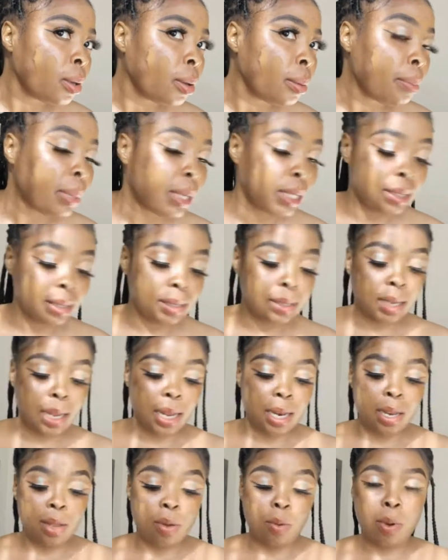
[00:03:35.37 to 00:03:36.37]
but
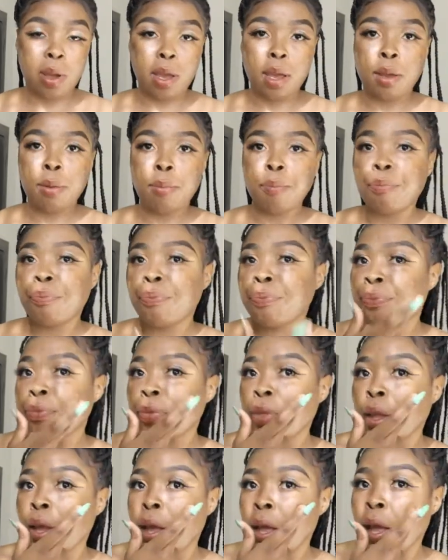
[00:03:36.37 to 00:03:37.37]
anyway,
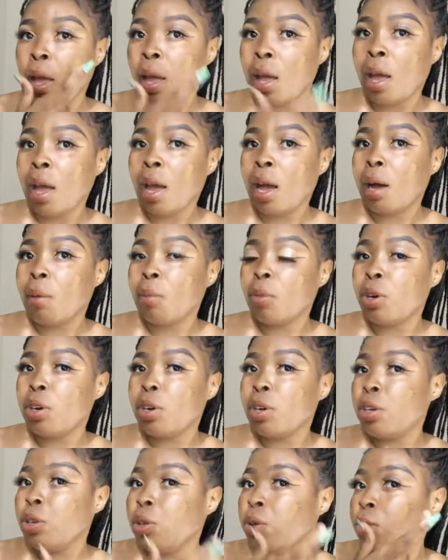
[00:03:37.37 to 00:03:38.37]
I'm gonna
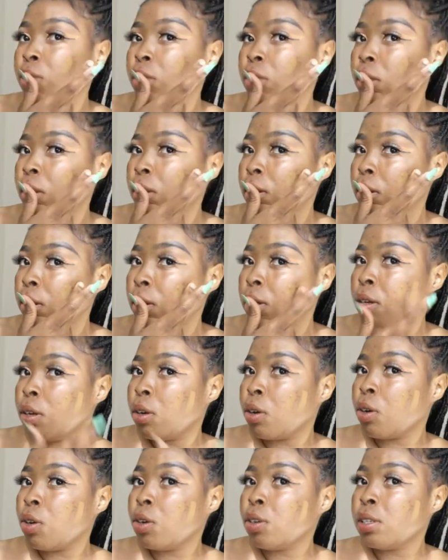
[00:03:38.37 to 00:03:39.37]
use a
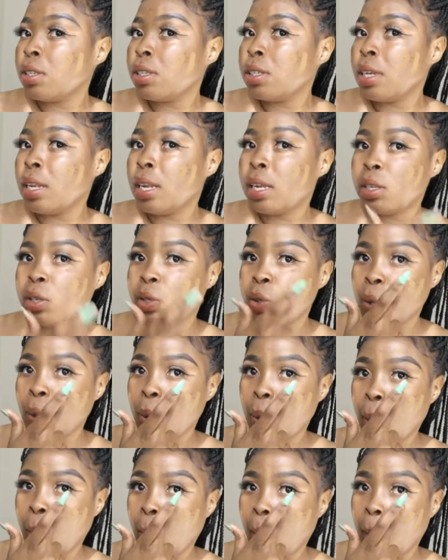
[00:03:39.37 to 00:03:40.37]
concealer
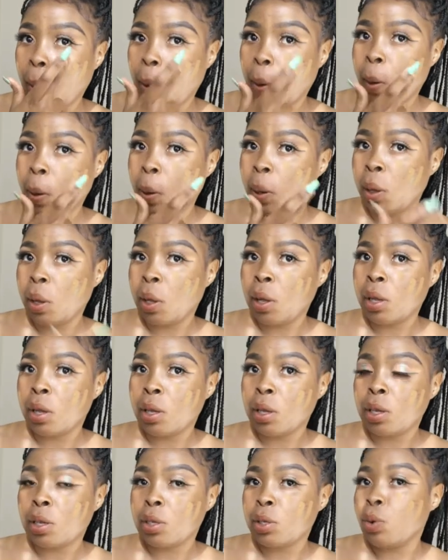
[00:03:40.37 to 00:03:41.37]
to
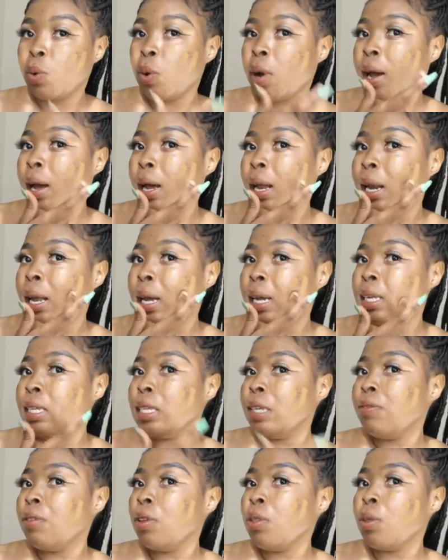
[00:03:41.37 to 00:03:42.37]
highlight,
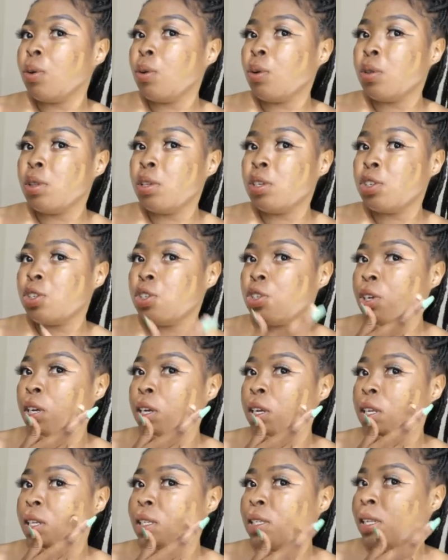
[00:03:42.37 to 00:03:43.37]
even though this
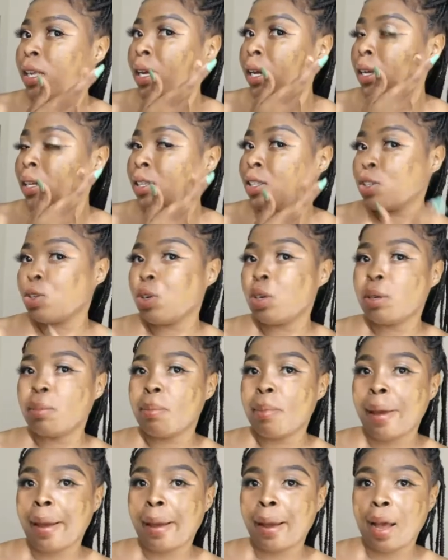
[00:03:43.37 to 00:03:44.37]
shade is like it's not
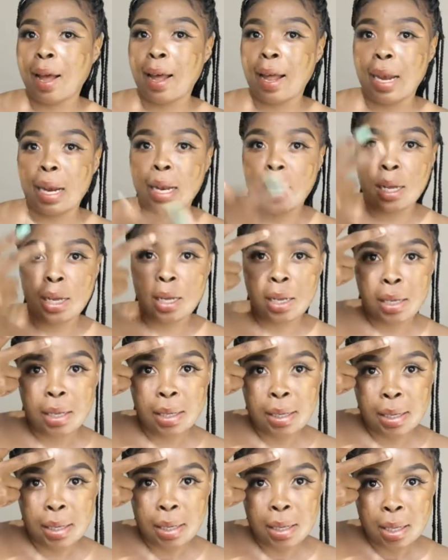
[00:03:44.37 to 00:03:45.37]
my color.
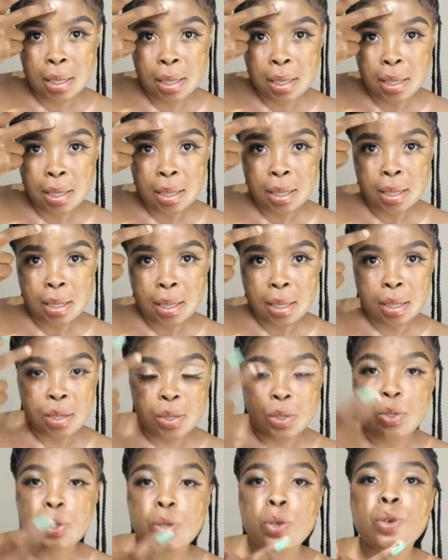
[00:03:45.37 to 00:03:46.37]

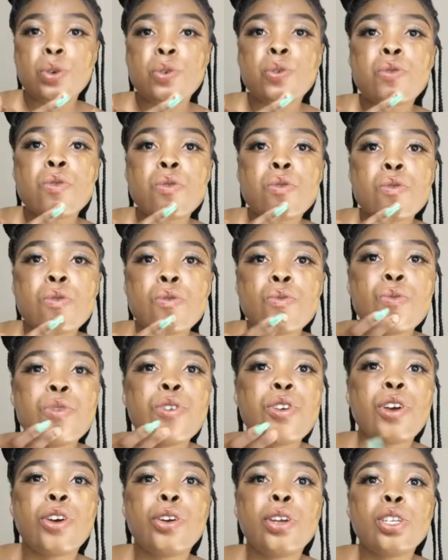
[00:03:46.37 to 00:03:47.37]
So we're
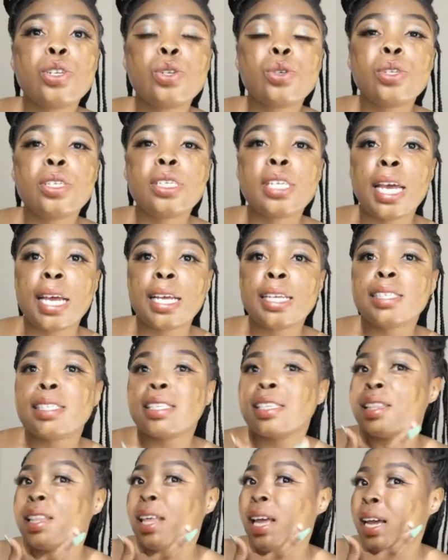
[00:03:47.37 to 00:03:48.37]
going to test
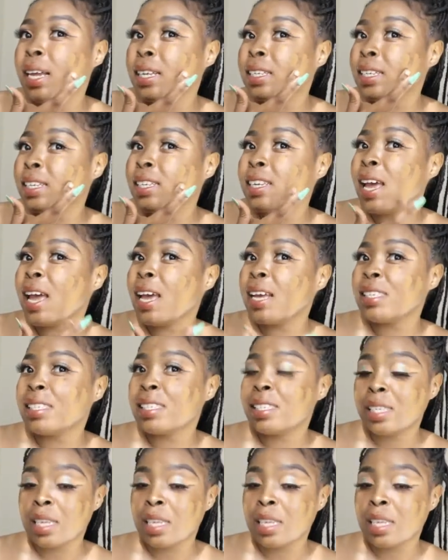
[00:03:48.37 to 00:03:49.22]
that it has